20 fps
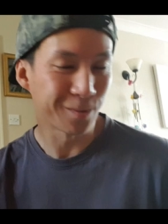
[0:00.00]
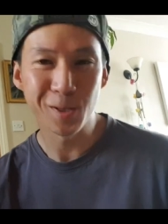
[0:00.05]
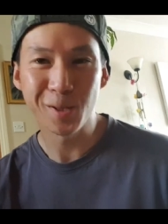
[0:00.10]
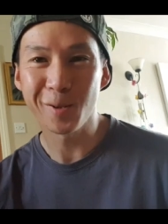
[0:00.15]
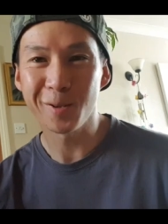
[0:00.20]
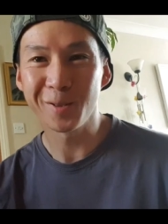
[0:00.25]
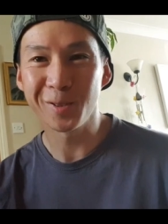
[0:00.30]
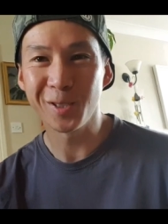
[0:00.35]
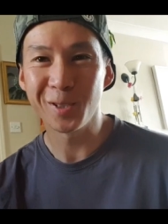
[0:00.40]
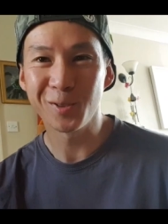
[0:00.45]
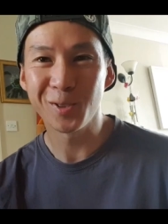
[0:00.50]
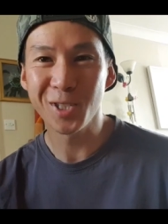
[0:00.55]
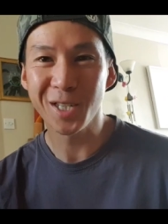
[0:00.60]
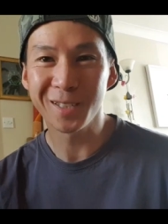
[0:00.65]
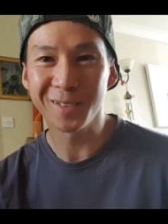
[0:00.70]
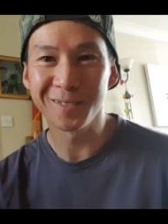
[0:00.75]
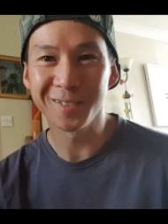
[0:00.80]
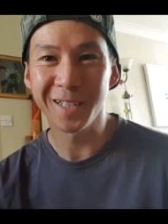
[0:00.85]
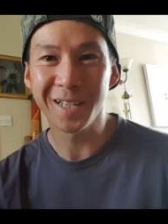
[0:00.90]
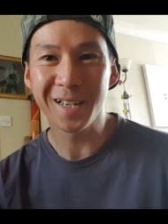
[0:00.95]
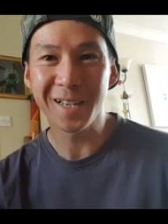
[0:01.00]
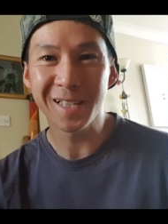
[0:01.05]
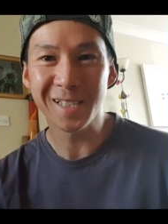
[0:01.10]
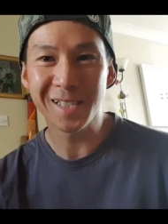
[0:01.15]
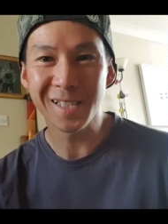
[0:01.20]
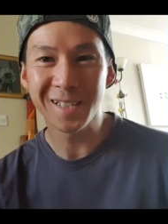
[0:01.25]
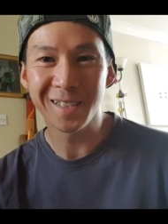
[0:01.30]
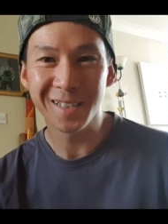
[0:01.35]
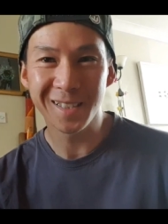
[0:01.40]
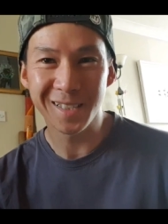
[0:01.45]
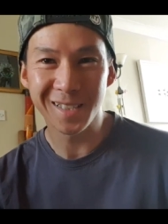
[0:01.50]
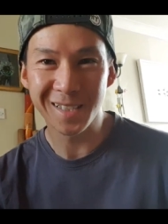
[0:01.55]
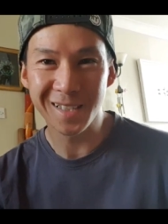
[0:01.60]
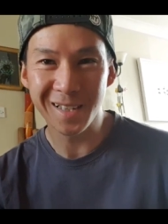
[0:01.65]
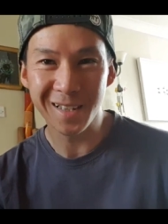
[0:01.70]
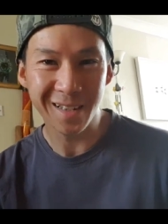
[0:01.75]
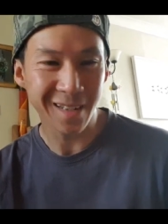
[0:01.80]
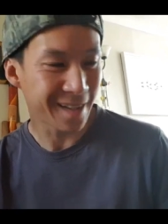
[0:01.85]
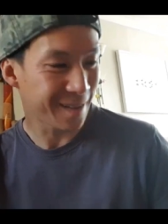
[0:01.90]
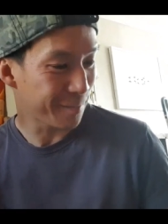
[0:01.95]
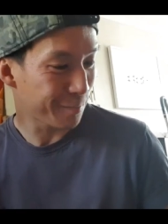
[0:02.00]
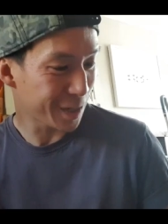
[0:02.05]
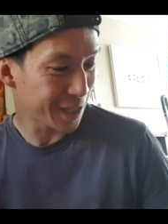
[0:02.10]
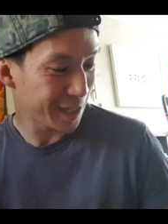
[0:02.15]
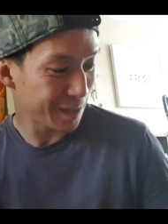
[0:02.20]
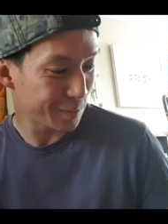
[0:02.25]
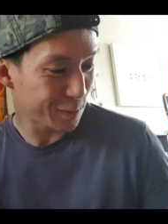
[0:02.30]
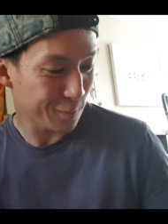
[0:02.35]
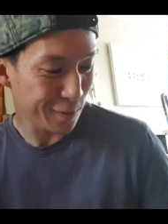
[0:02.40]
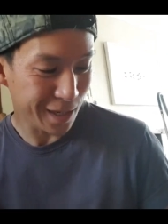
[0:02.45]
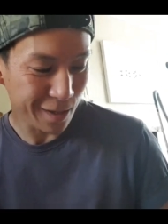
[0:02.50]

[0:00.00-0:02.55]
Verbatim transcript: welcome to our new channel guys this is uh, my name's